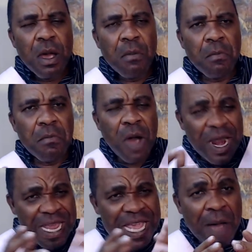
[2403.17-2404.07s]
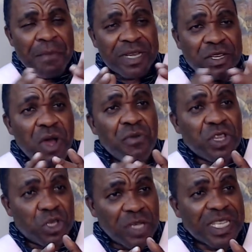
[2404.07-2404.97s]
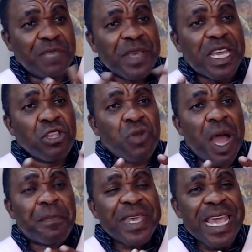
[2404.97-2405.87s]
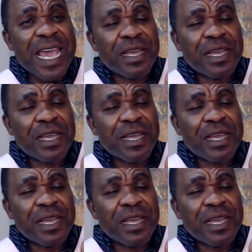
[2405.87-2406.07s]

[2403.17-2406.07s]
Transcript: Money and material resources begin to appear.